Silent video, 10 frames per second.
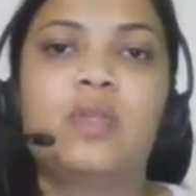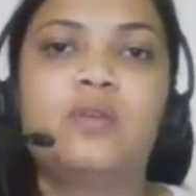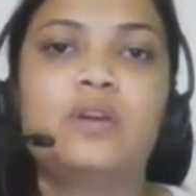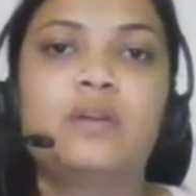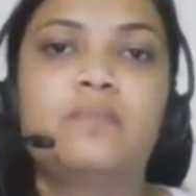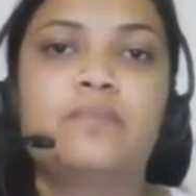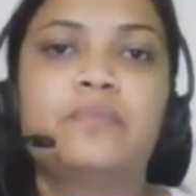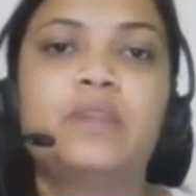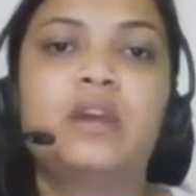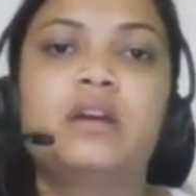Okay,
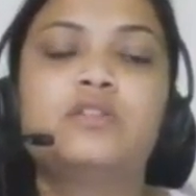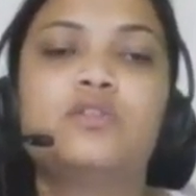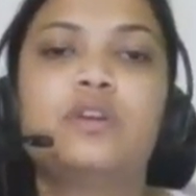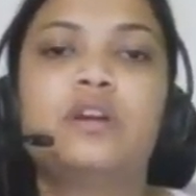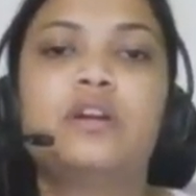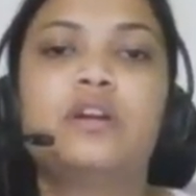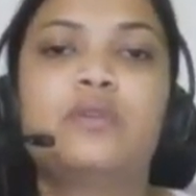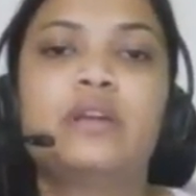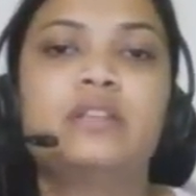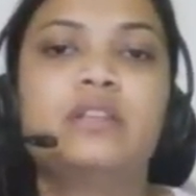so here you
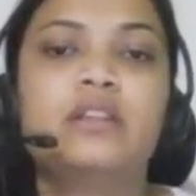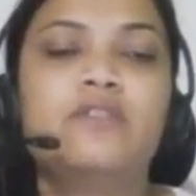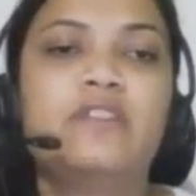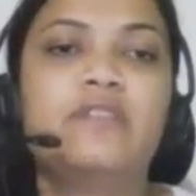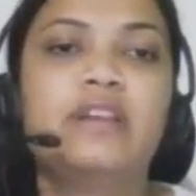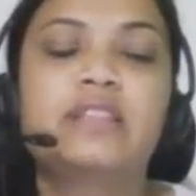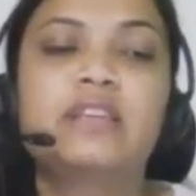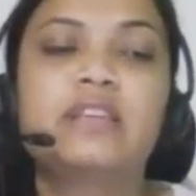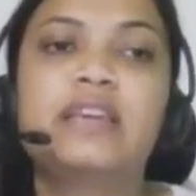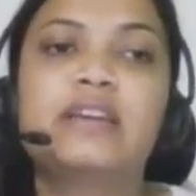can see the wavelength
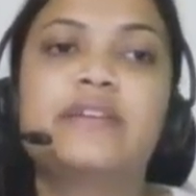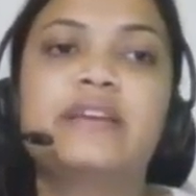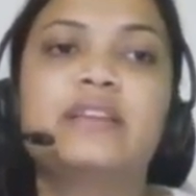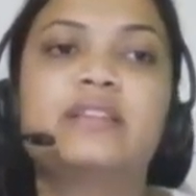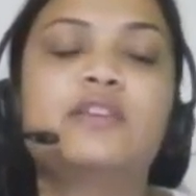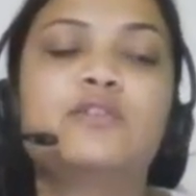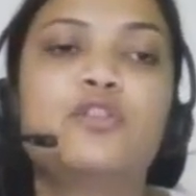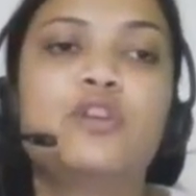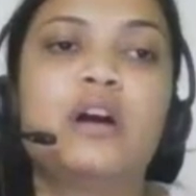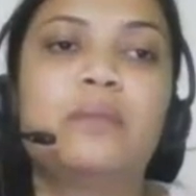is increasing.
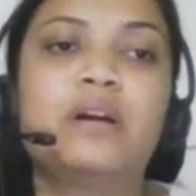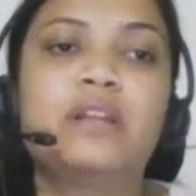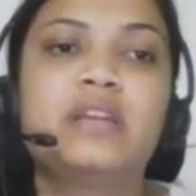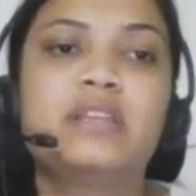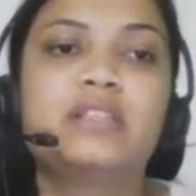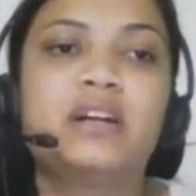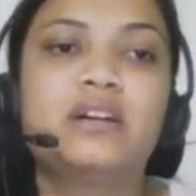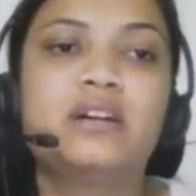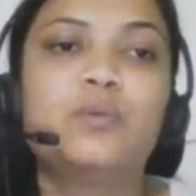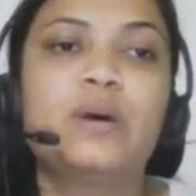So gamma rays
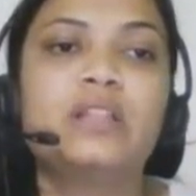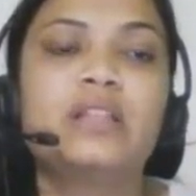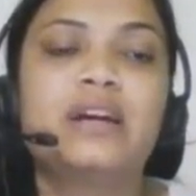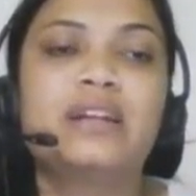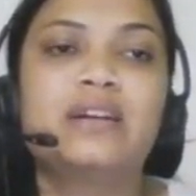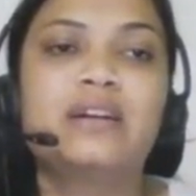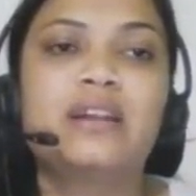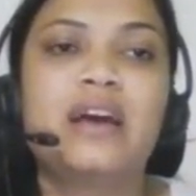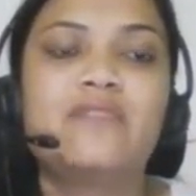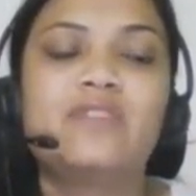are the one that
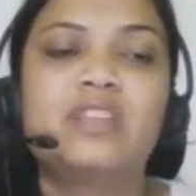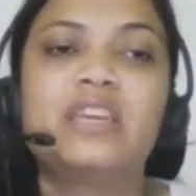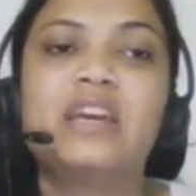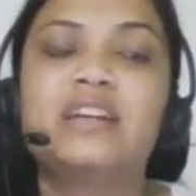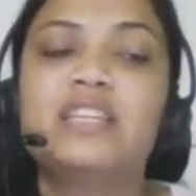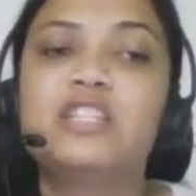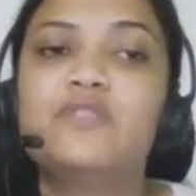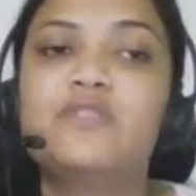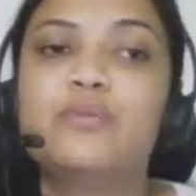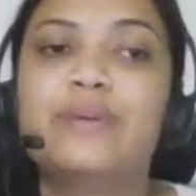are having the
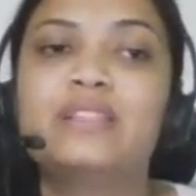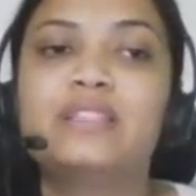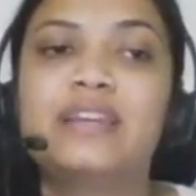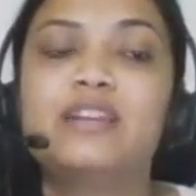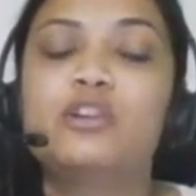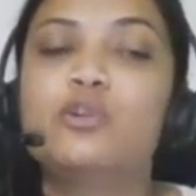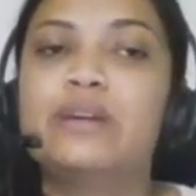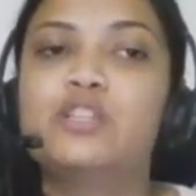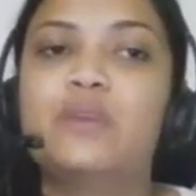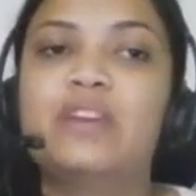highest frequency and
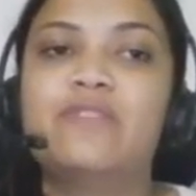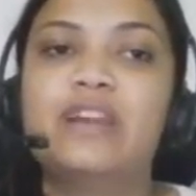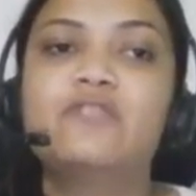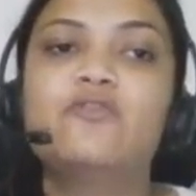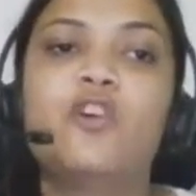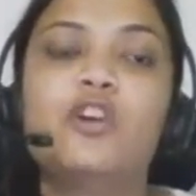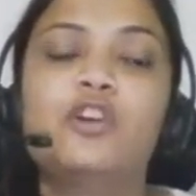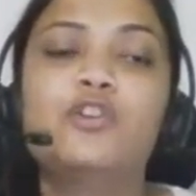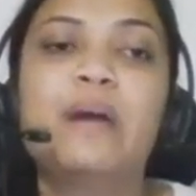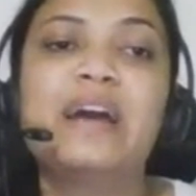lowest wavelength,
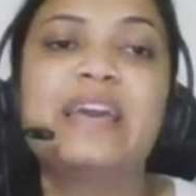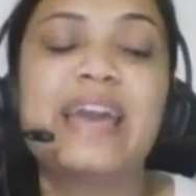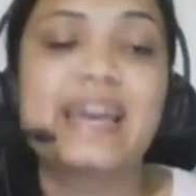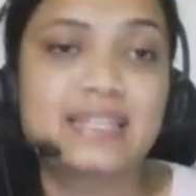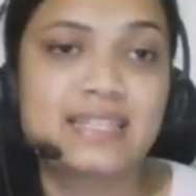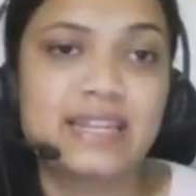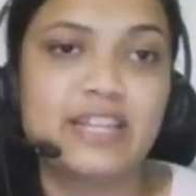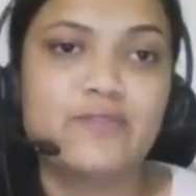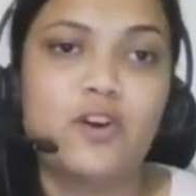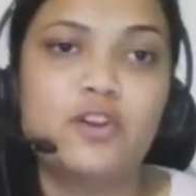followed by X
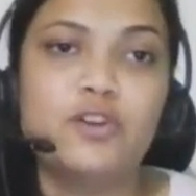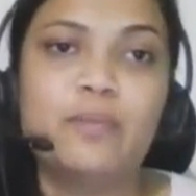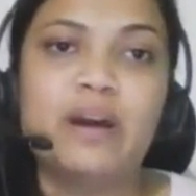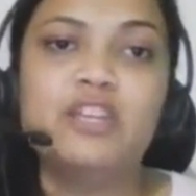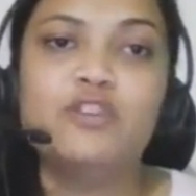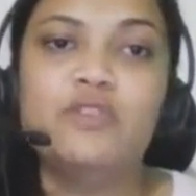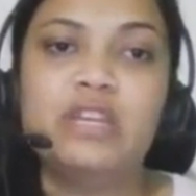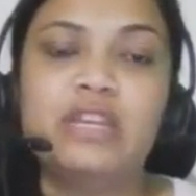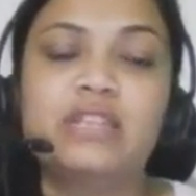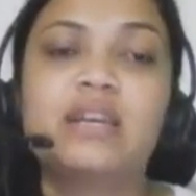rays, followed by
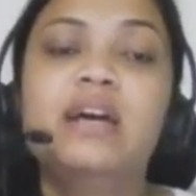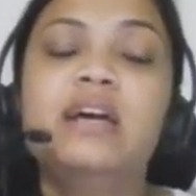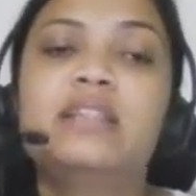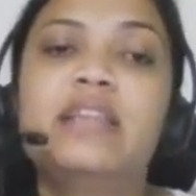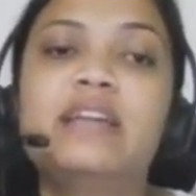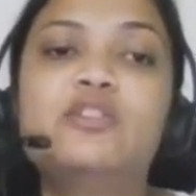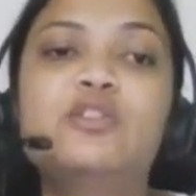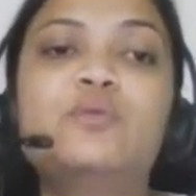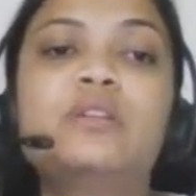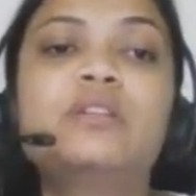UV rays. Then
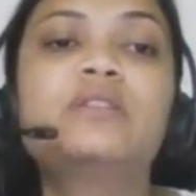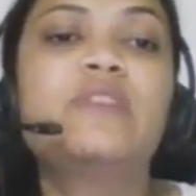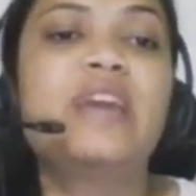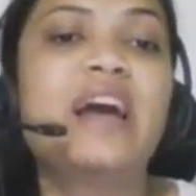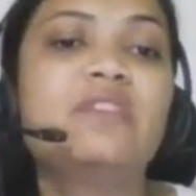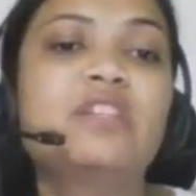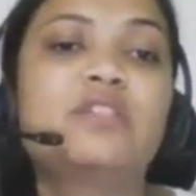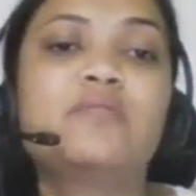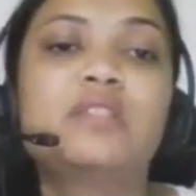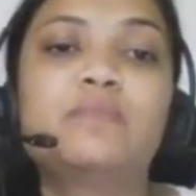students, we have
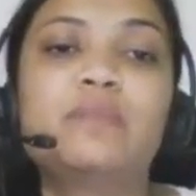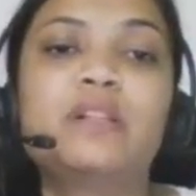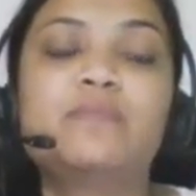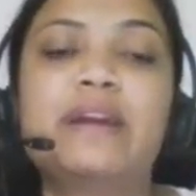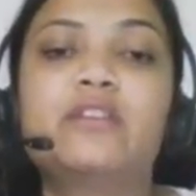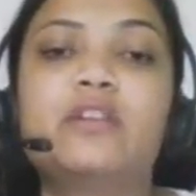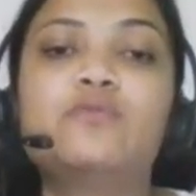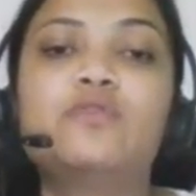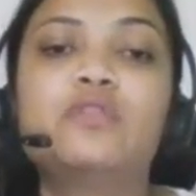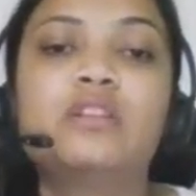this visible spectrum.
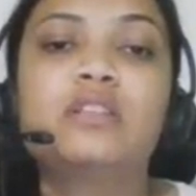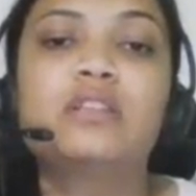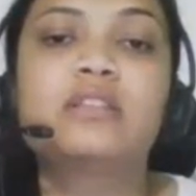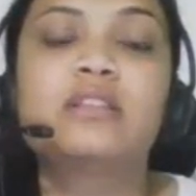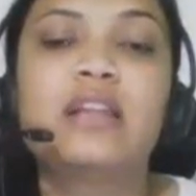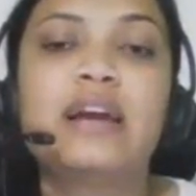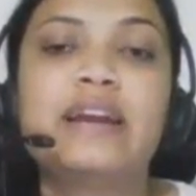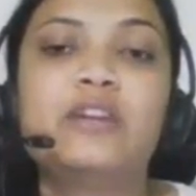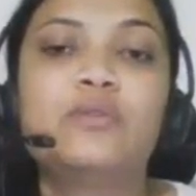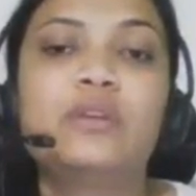So this is the
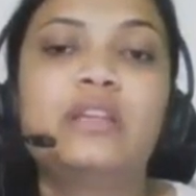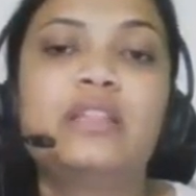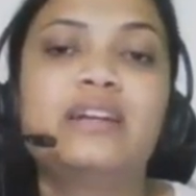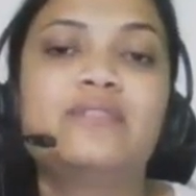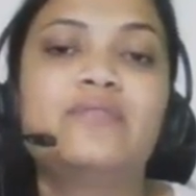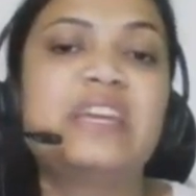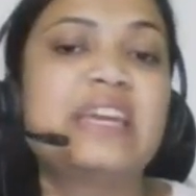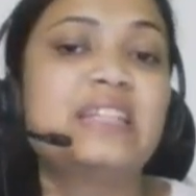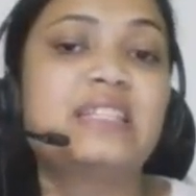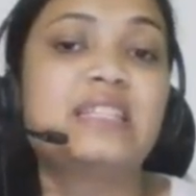light only that we
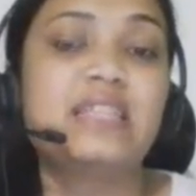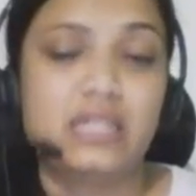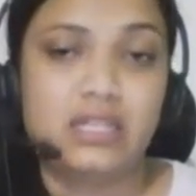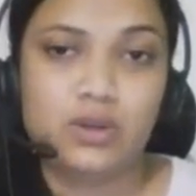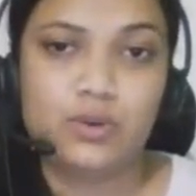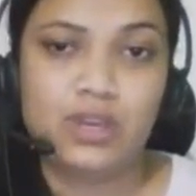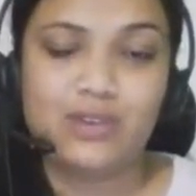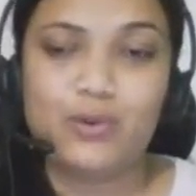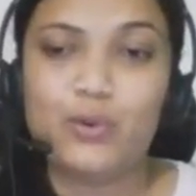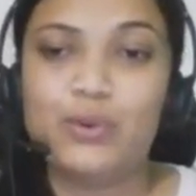can see.
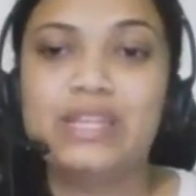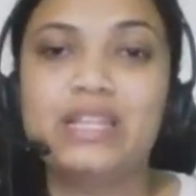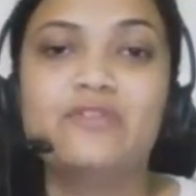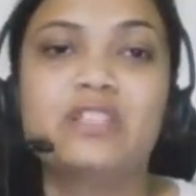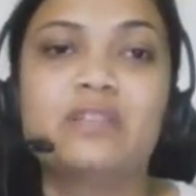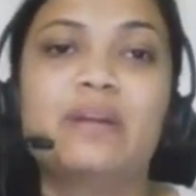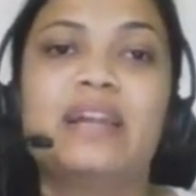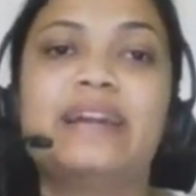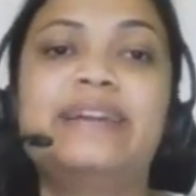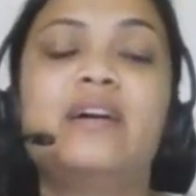Okay, only the visible
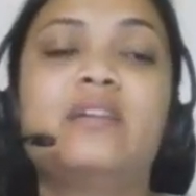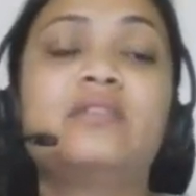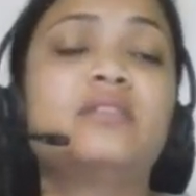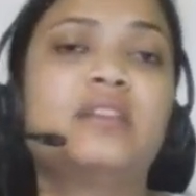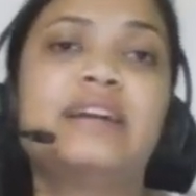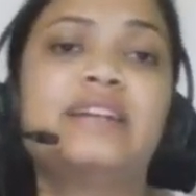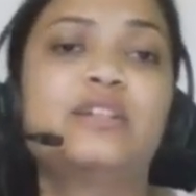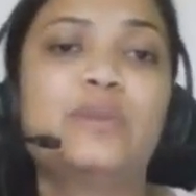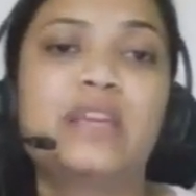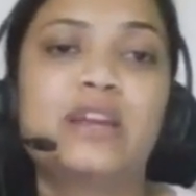light. Other
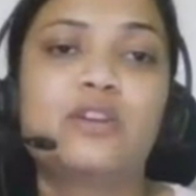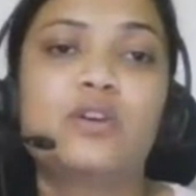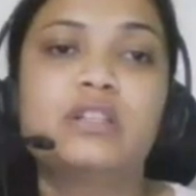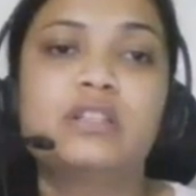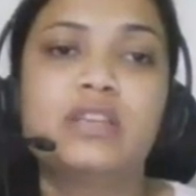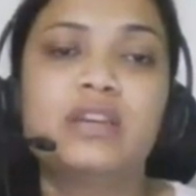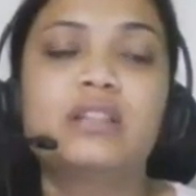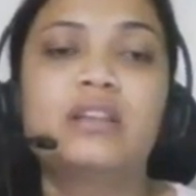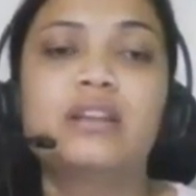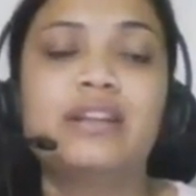lights we cannot see,
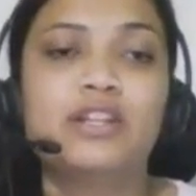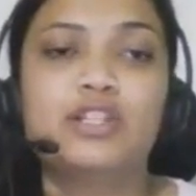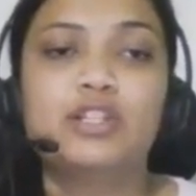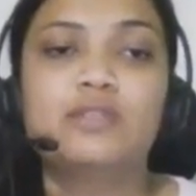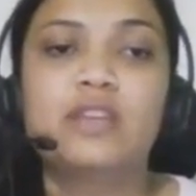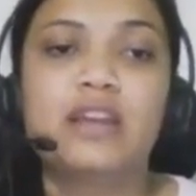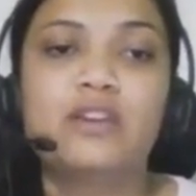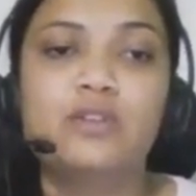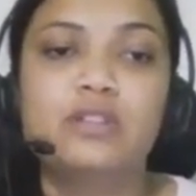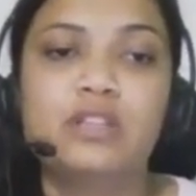other radiations we
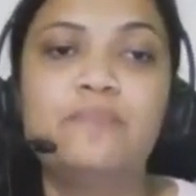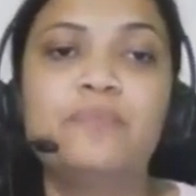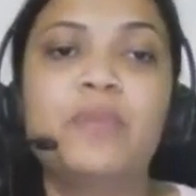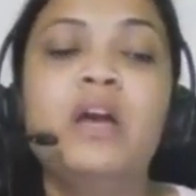cannot see.